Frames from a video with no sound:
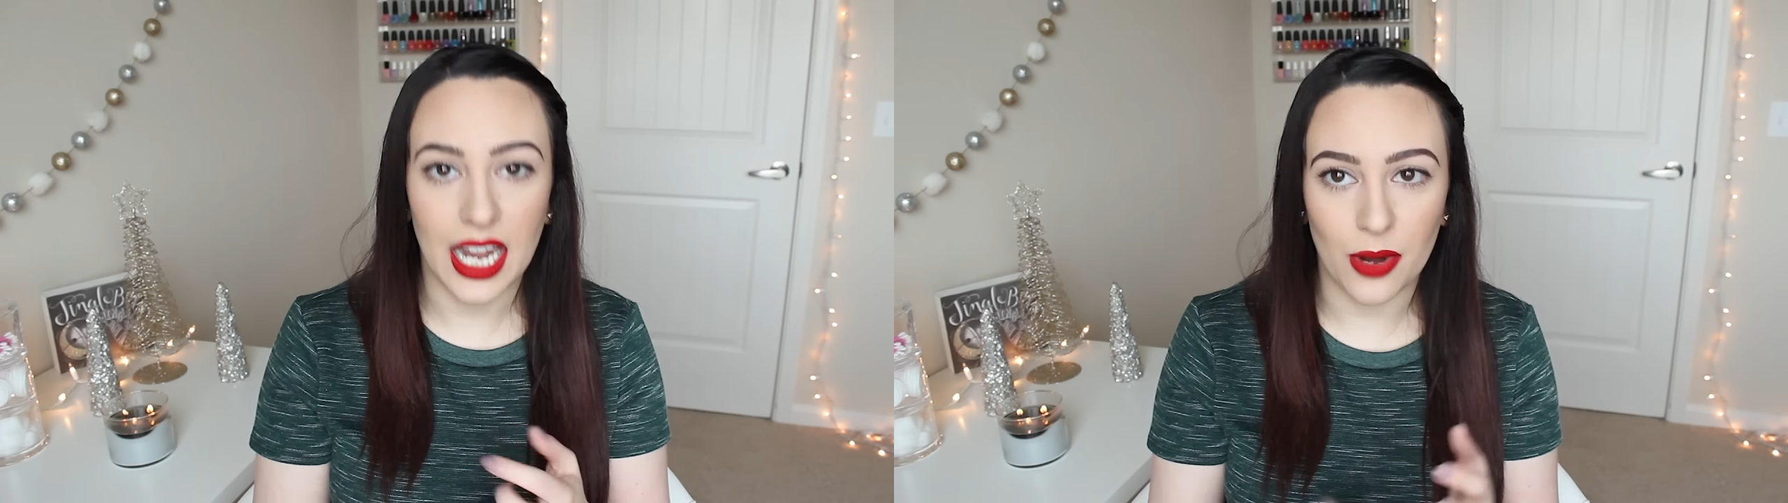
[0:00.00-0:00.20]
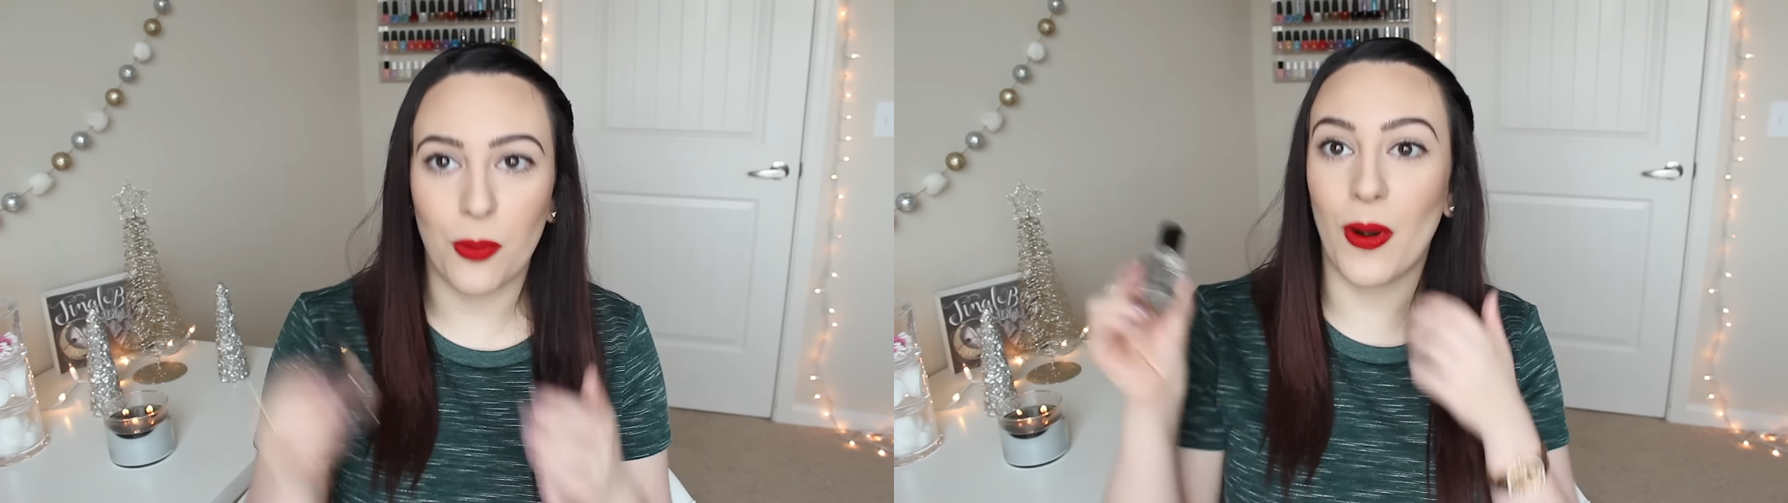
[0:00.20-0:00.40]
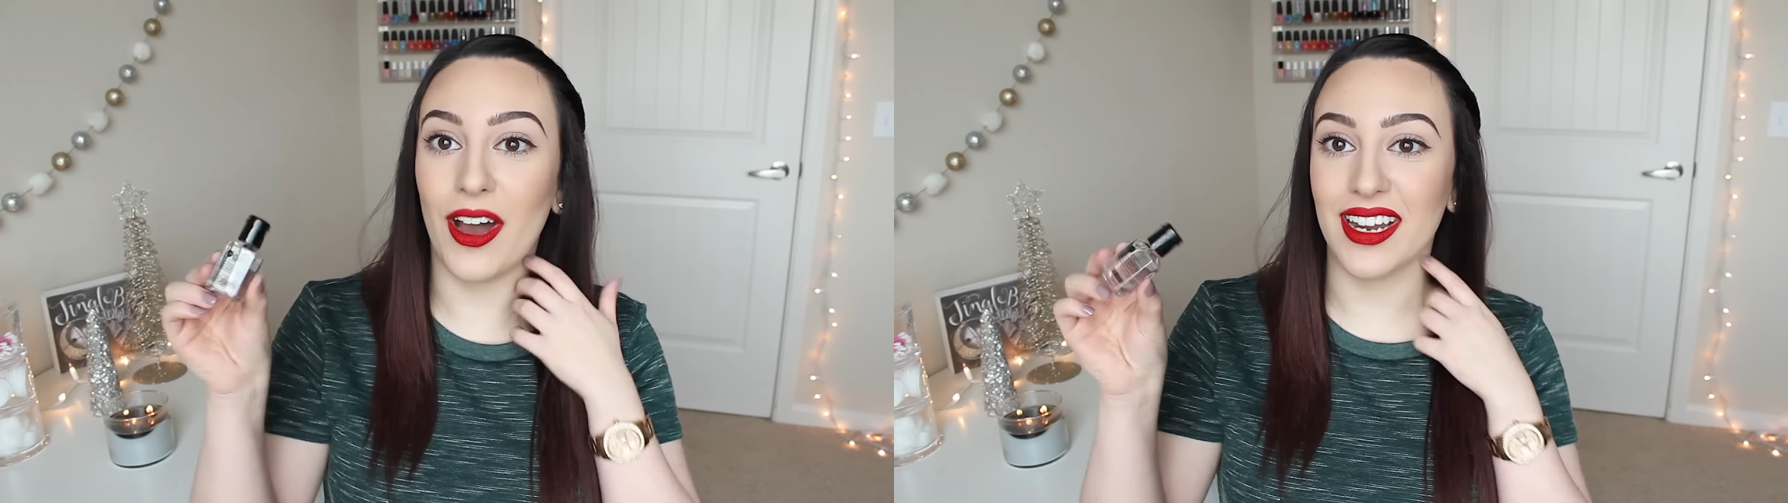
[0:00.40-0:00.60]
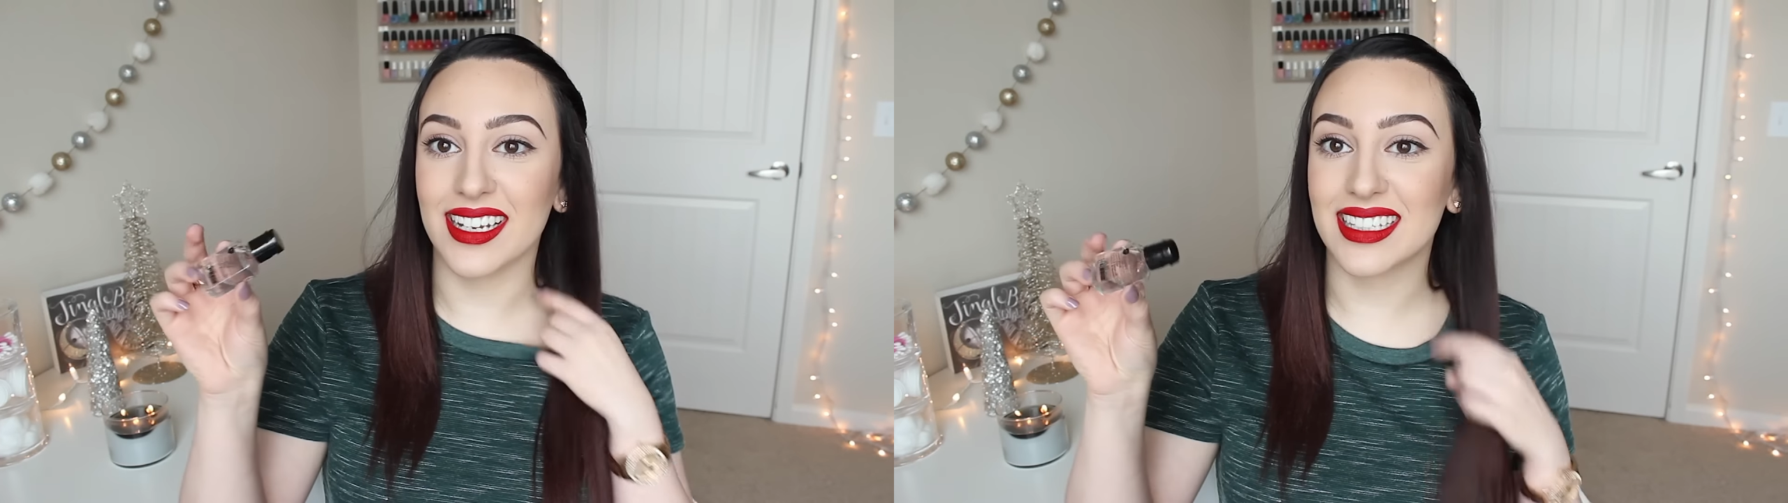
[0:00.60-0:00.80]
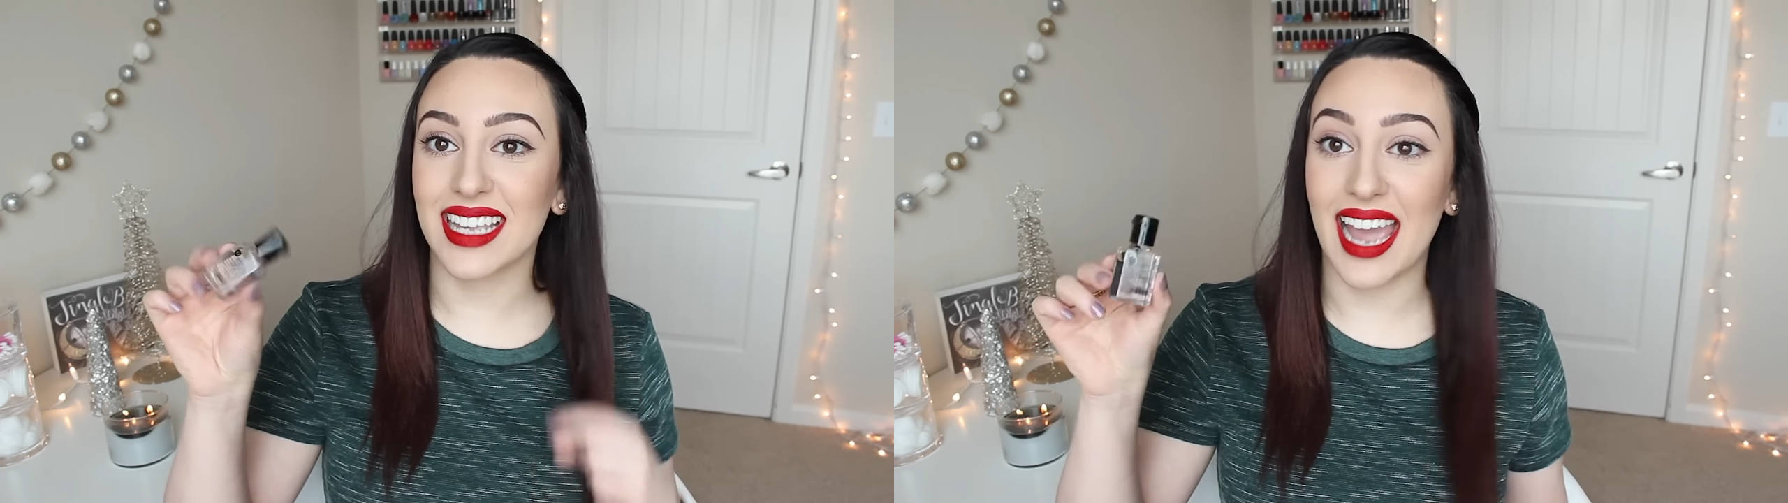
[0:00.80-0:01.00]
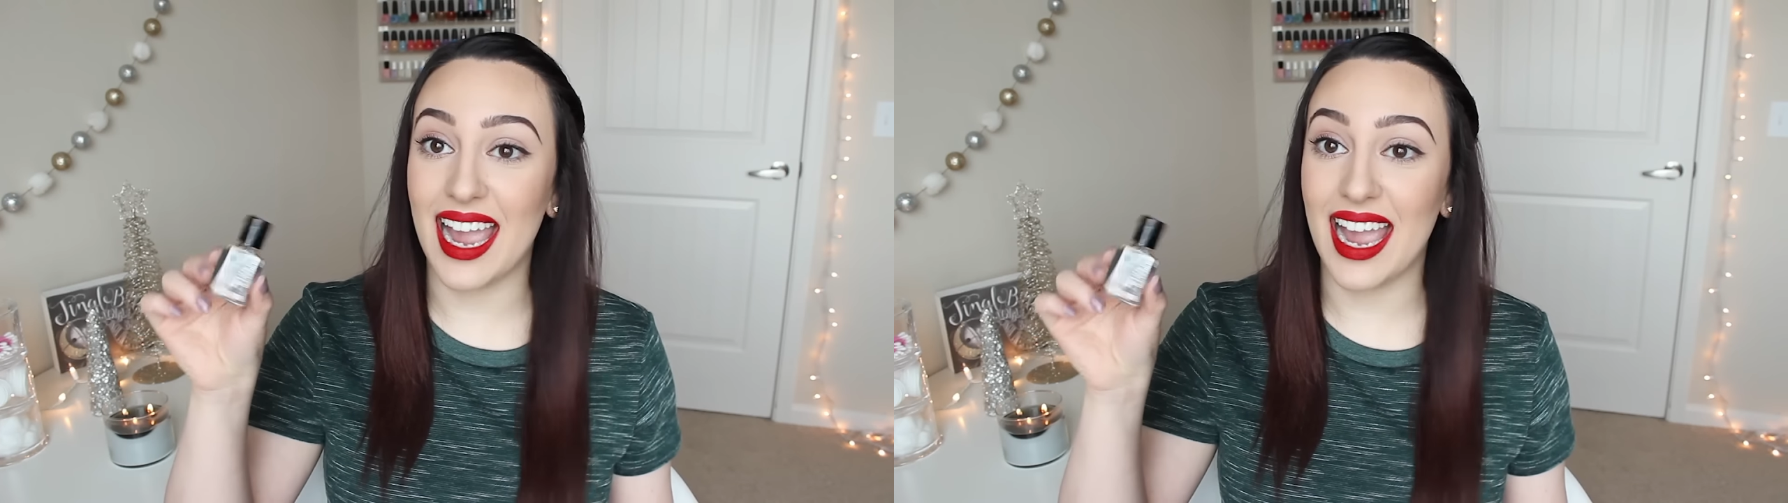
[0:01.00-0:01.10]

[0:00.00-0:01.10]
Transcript: hair product.